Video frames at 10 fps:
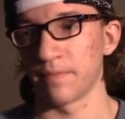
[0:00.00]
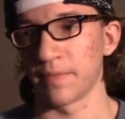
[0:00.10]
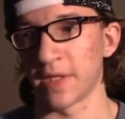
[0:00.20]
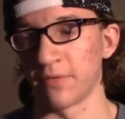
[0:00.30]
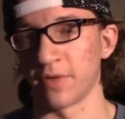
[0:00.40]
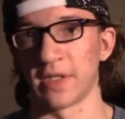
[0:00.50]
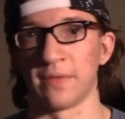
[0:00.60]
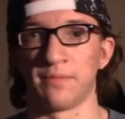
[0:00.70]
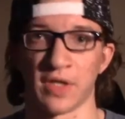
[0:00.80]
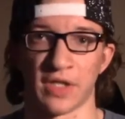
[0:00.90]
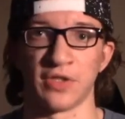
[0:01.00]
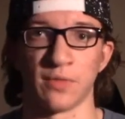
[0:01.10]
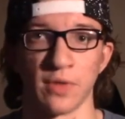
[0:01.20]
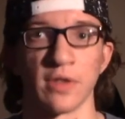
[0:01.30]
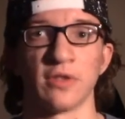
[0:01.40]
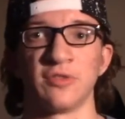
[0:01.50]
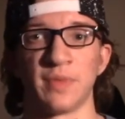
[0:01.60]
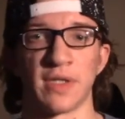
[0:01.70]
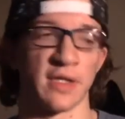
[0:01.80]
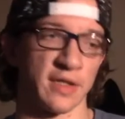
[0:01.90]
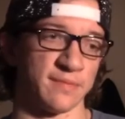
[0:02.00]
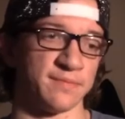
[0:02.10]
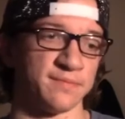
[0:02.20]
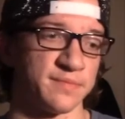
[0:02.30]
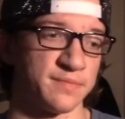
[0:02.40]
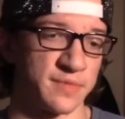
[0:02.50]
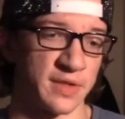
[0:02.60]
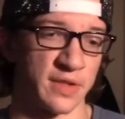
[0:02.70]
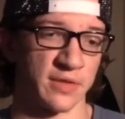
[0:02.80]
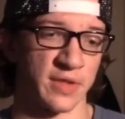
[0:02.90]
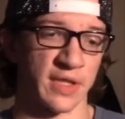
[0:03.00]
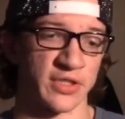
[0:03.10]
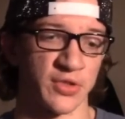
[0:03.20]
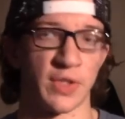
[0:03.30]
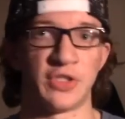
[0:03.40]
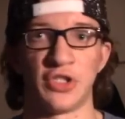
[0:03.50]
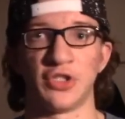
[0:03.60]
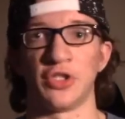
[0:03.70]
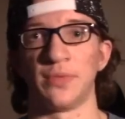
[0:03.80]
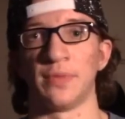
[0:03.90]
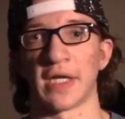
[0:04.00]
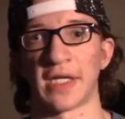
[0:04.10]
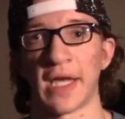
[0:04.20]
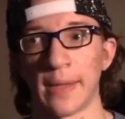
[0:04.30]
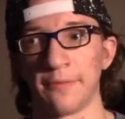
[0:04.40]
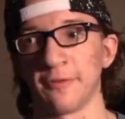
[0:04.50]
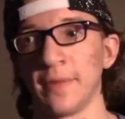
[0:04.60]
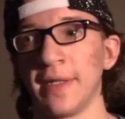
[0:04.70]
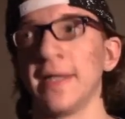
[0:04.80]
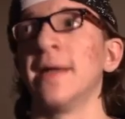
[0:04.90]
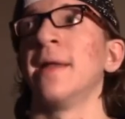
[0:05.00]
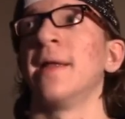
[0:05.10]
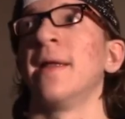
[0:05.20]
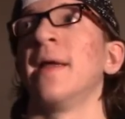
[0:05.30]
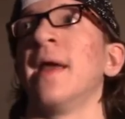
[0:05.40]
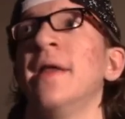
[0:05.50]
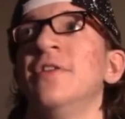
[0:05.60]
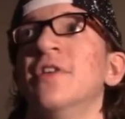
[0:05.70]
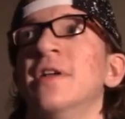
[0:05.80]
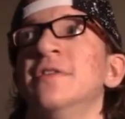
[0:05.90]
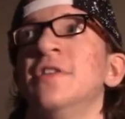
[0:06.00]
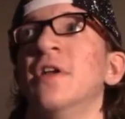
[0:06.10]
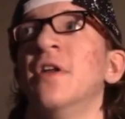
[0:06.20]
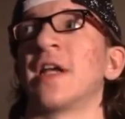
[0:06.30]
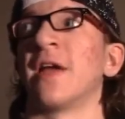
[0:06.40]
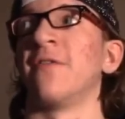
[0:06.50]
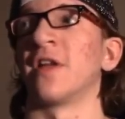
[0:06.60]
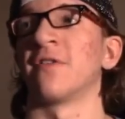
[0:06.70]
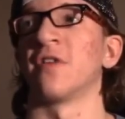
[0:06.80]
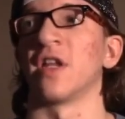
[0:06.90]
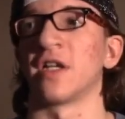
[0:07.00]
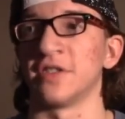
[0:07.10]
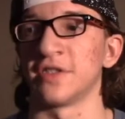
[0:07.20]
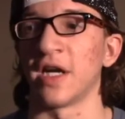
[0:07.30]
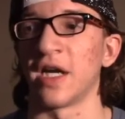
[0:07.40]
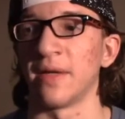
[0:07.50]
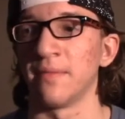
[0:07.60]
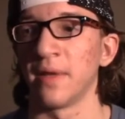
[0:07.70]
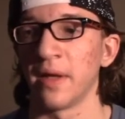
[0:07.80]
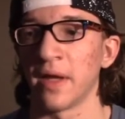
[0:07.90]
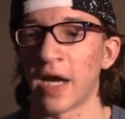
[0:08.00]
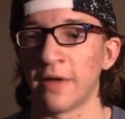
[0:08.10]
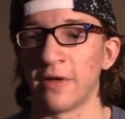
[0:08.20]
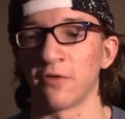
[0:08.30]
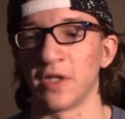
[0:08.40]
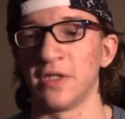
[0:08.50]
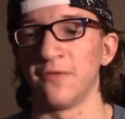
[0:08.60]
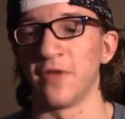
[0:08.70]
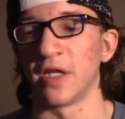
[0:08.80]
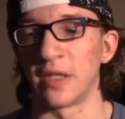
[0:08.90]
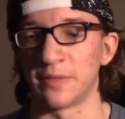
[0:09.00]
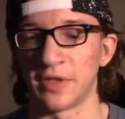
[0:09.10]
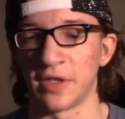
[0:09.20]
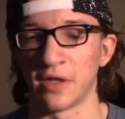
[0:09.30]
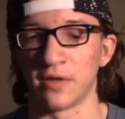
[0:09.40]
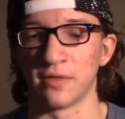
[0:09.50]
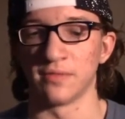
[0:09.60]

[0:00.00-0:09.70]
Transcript: can't really put into words, but um, you know, like doing YouTube like helps me, and just you know, like I feel like for the longest time I never really developed, you know,